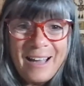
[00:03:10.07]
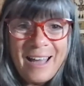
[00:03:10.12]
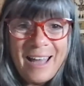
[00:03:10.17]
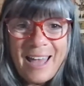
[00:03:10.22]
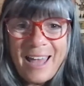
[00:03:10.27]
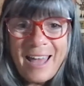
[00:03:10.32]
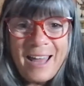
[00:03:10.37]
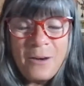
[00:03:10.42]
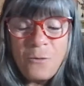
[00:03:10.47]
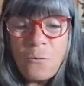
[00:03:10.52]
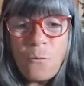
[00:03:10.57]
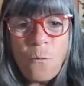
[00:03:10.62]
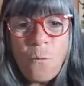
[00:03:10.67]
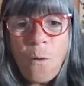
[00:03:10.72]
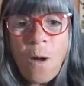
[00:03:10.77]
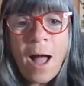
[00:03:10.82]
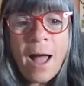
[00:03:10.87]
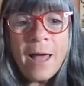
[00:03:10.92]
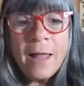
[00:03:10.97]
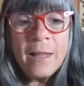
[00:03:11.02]
And
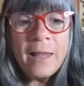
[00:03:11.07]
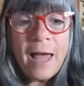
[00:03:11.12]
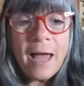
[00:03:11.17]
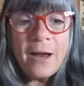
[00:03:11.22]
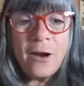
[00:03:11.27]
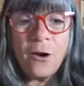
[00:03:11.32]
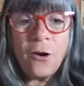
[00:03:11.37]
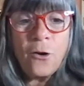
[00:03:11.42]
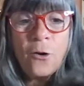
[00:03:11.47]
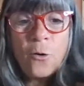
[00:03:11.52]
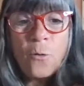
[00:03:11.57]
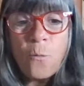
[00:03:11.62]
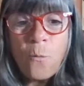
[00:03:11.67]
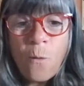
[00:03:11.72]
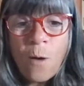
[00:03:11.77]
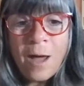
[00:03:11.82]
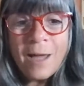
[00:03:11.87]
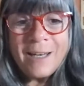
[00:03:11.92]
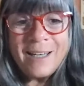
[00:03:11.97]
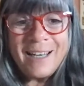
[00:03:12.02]
while I curl
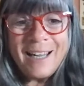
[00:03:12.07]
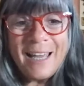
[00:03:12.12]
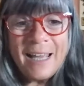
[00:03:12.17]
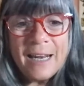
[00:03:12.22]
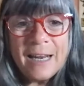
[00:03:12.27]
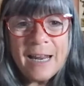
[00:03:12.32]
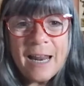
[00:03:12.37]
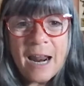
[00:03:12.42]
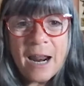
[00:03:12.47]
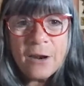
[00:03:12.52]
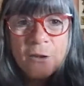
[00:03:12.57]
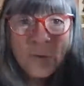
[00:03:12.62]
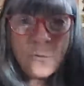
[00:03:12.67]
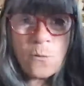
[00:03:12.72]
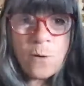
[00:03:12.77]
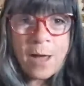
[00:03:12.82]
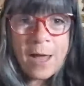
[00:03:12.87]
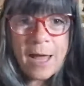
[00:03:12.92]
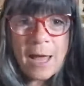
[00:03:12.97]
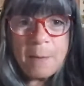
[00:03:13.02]
one to get it out of the
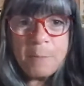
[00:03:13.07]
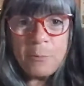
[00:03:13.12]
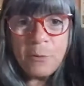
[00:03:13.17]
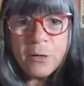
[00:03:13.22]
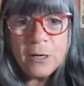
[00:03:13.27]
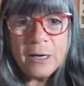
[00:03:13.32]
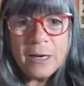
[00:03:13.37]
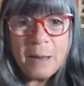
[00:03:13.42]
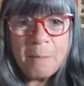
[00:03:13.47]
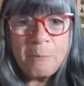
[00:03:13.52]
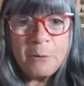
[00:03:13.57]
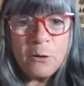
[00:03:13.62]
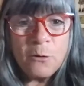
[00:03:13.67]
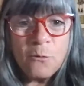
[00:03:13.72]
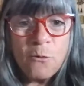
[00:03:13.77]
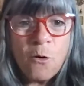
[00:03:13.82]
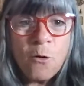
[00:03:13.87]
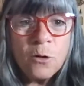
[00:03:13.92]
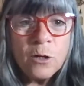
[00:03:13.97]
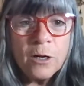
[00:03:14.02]
way, I put it up in a
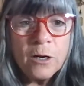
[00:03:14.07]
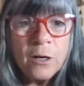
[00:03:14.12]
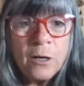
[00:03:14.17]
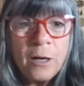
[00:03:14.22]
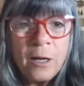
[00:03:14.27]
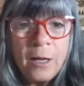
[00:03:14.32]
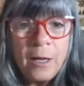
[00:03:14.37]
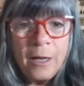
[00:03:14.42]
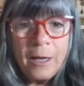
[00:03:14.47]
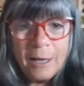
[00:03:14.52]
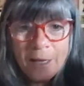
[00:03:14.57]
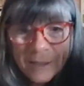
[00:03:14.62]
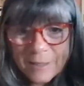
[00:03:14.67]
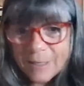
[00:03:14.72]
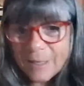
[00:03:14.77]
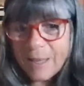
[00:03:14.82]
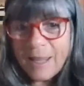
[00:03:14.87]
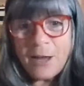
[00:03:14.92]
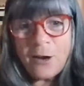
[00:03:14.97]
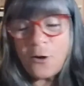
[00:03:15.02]
roller
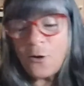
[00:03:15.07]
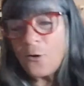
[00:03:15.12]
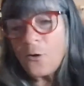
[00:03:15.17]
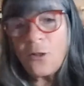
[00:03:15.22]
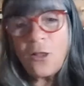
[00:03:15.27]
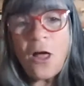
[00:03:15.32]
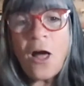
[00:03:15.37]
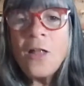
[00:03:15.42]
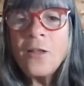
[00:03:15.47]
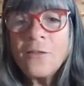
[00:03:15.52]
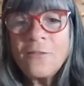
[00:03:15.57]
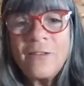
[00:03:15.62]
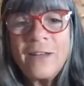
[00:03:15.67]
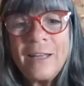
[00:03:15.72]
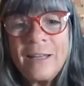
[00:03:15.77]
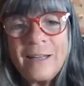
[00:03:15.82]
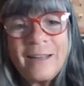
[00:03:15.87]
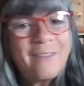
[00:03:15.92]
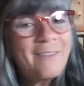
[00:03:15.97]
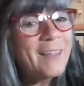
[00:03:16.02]
until I curl all of
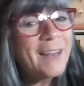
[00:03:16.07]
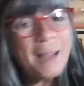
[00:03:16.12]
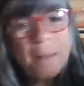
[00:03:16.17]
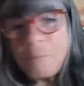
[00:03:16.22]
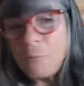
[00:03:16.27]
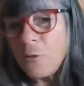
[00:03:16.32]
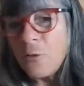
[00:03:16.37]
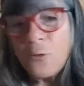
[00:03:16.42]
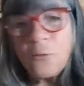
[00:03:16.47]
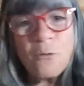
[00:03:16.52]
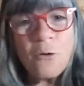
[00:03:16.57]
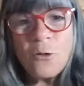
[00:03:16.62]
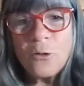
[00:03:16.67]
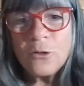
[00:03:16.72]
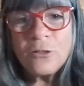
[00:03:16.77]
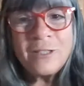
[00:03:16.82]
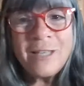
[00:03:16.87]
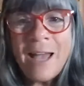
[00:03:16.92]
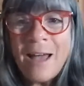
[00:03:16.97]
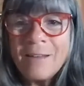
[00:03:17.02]
it. And then I pull the
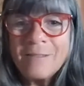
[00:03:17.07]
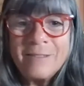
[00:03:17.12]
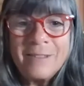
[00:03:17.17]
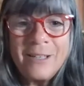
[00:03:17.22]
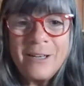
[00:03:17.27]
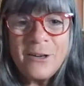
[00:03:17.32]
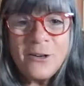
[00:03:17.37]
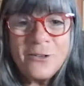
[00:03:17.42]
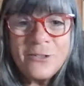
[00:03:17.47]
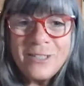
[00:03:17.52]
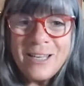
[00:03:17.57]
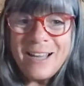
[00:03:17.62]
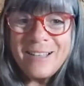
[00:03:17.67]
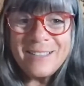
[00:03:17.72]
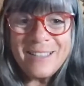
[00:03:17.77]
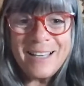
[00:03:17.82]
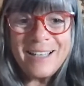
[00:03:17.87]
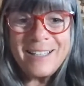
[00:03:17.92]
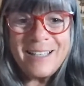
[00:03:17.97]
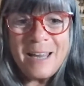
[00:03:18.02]
rollers out. You know, it
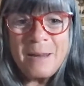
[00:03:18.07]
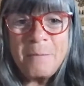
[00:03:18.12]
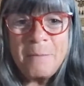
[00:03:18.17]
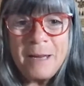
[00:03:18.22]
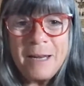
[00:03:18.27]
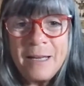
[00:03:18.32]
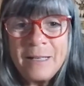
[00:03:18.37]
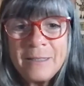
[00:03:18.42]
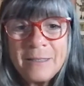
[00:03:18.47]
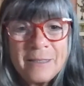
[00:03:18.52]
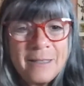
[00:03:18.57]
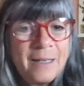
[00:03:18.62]
takes like 10 minutes.